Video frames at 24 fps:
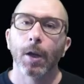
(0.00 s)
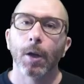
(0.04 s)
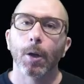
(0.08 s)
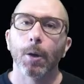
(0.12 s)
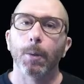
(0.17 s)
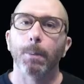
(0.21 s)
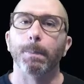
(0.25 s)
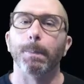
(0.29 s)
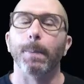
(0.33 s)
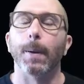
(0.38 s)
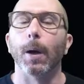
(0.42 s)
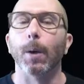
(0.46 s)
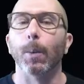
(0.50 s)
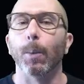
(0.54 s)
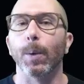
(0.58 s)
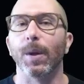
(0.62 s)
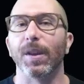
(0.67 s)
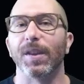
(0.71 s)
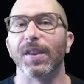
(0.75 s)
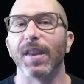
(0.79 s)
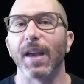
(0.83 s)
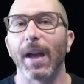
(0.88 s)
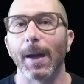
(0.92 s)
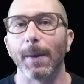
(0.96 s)
But
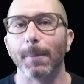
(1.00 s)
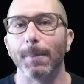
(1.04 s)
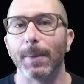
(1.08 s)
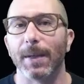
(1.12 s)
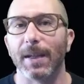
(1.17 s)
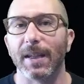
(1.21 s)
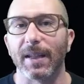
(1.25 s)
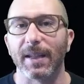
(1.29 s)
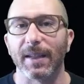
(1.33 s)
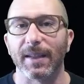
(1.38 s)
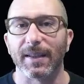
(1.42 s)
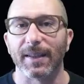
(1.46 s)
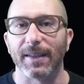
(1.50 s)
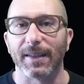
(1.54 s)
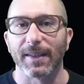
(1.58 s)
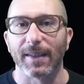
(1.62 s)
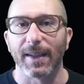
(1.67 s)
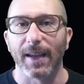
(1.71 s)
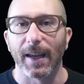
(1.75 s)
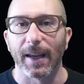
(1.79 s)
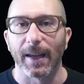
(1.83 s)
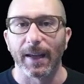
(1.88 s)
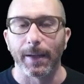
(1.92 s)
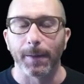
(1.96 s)
with that being
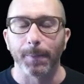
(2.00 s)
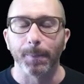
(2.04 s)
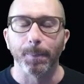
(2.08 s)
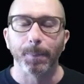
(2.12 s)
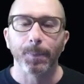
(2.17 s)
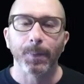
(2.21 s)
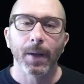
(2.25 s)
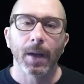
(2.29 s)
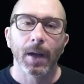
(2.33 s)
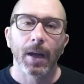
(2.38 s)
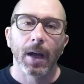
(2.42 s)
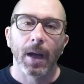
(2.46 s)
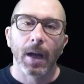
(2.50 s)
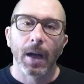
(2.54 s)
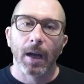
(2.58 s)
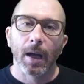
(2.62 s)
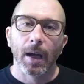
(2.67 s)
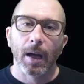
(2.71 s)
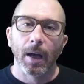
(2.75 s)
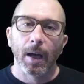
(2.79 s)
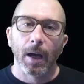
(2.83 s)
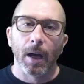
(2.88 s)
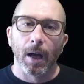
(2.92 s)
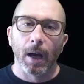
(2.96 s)
said,
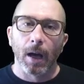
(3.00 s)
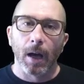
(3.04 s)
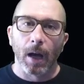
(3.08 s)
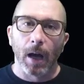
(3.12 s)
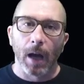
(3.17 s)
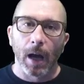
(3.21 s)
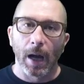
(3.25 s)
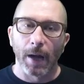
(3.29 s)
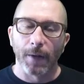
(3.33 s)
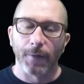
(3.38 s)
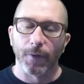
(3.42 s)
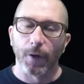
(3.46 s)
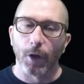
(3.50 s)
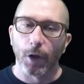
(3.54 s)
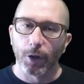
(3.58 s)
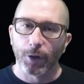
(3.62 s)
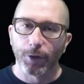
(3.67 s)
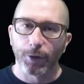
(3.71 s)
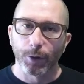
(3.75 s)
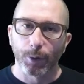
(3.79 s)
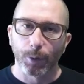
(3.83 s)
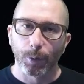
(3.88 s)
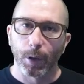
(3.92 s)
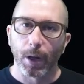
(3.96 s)
I've
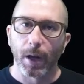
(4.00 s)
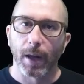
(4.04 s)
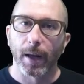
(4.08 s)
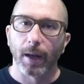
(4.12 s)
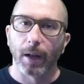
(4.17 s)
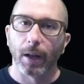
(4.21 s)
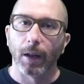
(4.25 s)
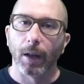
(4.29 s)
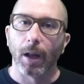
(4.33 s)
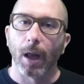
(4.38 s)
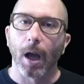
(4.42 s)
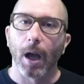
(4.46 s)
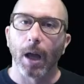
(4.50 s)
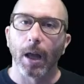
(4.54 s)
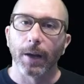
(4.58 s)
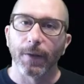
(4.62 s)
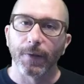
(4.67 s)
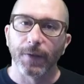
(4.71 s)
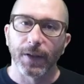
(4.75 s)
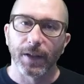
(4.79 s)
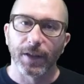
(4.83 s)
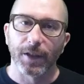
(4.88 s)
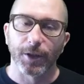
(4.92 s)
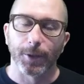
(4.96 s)
also got a lot
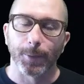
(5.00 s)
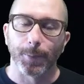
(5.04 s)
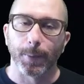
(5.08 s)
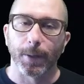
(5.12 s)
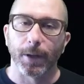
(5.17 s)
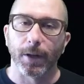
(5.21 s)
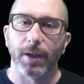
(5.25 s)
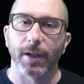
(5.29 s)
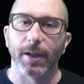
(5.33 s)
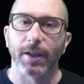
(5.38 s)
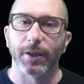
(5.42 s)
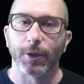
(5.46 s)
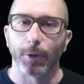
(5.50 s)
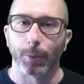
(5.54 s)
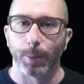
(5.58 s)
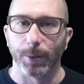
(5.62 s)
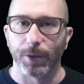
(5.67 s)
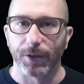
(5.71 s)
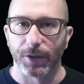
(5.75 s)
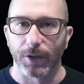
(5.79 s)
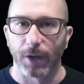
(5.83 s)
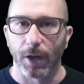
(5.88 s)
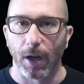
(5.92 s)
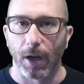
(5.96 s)
of experience with
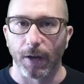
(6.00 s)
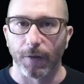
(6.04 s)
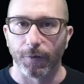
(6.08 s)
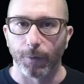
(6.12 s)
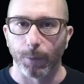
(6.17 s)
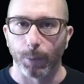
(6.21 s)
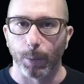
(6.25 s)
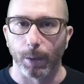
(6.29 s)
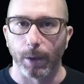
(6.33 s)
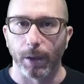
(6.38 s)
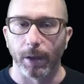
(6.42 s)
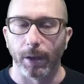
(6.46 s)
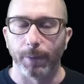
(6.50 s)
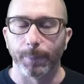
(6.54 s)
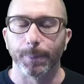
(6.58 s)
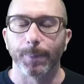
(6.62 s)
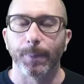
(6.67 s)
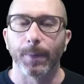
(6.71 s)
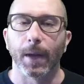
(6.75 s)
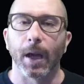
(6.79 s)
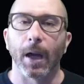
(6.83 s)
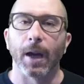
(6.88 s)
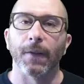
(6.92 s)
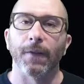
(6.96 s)
software.
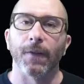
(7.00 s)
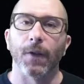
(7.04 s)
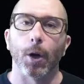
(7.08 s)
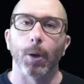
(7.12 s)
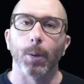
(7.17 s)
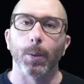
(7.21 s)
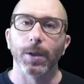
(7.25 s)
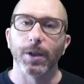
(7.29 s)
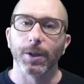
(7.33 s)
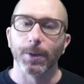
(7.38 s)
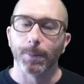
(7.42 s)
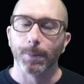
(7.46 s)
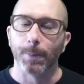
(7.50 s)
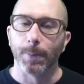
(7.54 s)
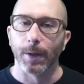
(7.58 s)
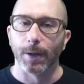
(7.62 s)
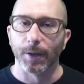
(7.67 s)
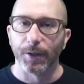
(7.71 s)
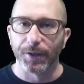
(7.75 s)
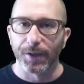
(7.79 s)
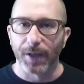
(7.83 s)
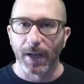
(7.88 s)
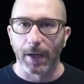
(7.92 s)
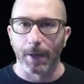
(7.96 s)
I've always
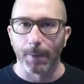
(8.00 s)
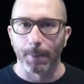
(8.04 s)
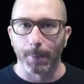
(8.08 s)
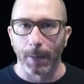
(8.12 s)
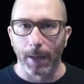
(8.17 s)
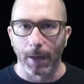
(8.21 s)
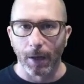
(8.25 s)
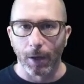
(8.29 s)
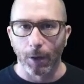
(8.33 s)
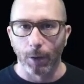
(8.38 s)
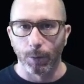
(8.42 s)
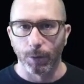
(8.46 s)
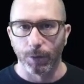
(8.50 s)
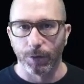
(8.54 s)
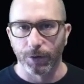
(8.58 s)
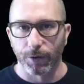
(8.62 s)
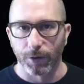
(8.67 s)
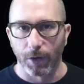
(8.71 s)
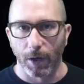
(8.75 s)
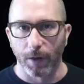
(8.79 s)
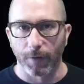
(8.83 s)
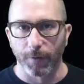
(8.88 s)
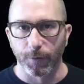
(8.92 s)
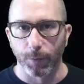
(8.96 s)
built out my own
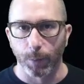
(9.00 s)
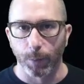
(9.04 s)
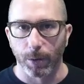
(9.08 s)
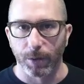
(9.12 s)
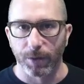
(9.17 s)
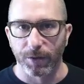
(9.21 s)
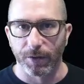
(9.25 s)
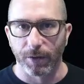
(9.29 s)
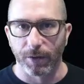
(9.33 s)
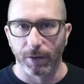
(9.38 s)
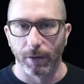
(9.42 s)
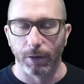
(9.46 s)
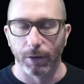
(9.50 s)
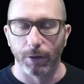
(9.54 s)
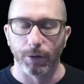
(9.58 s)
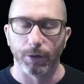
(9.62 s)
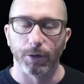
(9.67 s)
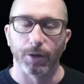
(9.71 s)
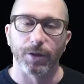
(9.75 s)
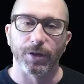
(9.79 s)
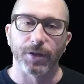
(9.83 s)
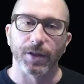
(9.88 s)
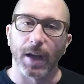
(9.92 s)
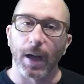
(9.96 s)
software
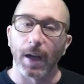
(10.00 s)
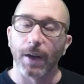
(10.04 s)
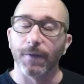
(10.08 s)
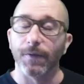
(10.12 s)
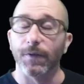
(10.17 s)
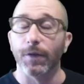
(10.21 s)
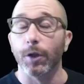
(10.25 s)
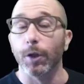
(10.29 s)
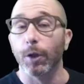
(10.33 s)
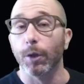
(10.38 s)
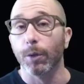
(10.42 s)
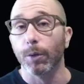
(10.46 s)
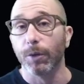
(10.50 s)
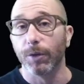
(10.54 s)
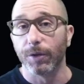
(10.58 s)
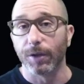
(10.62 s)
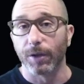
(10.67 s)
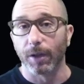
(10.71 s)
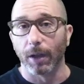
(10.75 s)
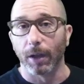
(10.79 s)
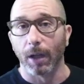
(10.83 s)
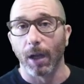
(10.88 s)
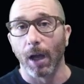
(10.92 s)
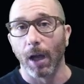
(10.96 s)
solutions. I've used a
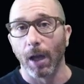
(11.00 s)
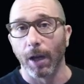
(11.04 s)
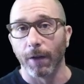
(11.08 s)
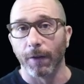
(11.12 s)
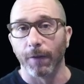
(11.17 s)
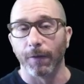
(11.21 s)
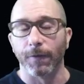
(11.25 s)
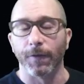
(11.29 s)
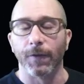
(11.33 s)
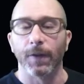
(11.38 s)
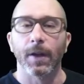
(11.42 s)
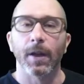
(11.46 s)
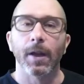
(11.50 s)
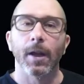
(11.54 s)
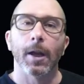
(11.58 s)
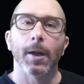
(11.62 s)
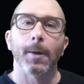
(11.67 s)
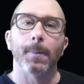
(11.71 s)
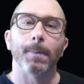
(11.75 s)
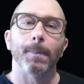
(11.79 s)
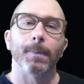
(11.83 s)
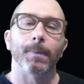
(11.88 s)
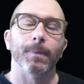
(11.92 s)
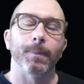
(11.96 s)
lot of
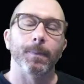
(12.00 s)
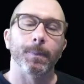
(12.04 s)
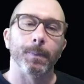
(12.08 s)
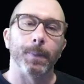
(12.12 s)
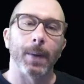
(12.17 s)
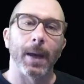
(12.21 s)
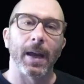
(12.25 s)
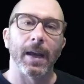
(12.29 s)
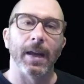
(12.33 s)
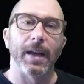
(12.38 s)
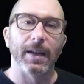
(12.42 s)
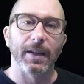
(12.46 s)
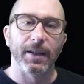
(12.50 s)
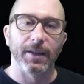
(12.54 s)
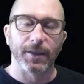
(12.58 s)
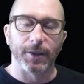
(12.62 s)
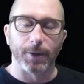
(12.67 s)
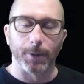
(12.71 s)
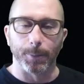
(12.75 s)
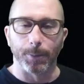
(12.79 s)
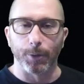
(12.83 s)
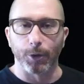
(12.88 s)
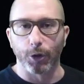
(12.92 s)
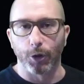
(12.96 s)
paid
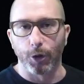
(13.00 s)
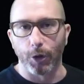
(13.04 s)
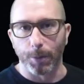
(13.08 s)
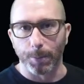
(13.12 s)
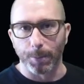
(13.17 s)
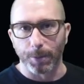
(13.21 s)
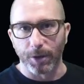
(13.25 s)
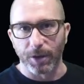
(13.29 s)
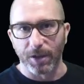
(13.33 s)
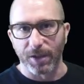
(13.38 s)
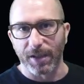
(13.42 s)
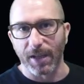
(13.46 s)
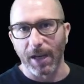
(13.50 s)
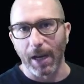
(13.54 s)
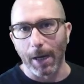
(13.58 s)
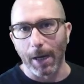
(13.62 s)
subscription type